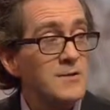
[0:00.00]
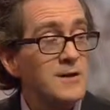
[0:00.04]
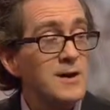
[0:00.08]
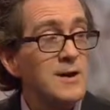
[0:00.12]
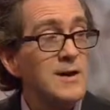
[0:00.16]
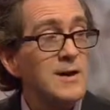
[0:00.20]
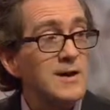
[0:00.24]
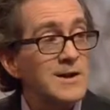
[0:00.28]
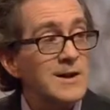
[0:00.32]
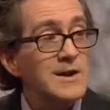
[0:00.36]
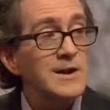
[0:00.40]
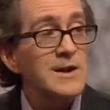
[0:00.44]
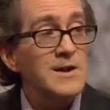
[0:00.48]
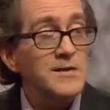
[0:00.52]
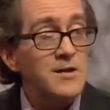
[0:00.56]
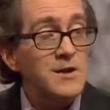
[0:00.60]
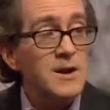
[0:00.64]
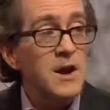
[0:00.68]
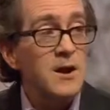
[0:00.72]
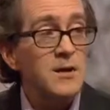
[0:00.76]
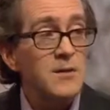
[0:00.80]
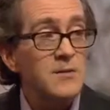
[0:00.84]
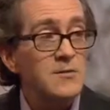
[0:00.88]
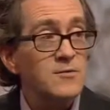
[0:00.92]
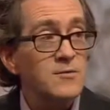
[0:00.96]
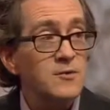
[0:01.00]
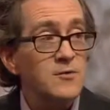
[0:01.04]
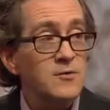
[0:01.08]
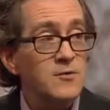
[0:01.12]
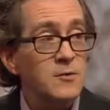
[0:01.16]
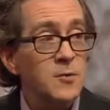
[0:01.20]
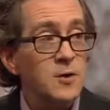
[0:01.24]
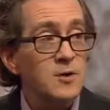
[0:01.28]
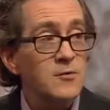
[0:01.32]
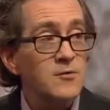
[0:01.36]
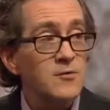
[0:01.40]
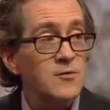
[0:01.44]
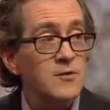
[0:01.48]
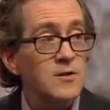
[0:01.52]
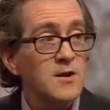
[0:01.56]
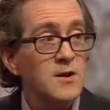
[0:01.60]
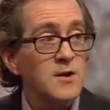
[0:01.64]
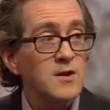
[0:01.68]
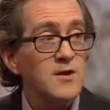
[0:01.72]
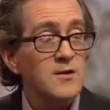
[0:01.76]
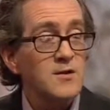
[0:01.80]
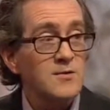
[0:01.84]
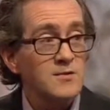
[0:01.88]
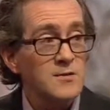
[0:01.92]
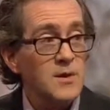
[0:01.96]
And clearly the current situation
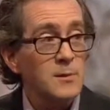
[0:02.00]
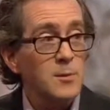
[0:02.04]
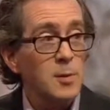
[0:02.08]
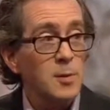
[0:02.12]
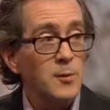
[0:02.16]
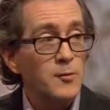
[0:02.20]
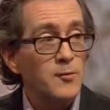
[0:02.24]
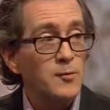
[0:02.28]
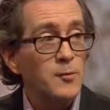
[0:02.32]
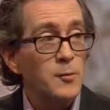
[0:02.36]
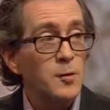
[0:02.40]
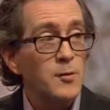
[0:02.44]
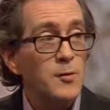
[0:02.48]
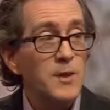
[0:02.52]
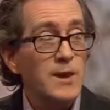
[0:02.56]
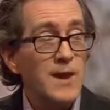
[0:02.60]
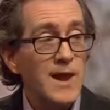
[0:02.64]
is suboptimal.